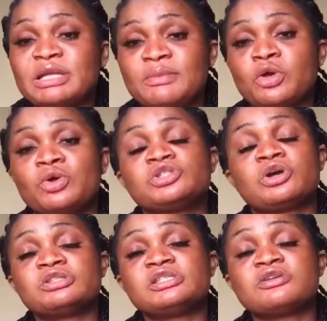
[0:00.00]
I'm not going to
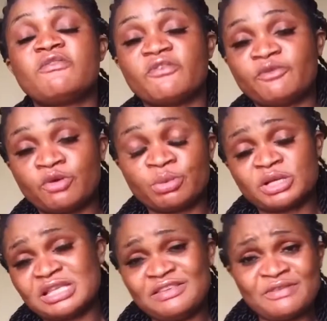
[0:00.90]
cut it off. If
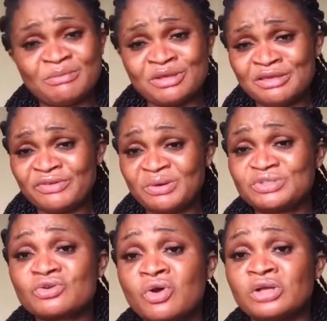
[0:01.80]
I
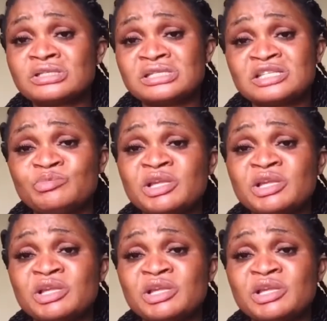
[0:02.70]
want to cut this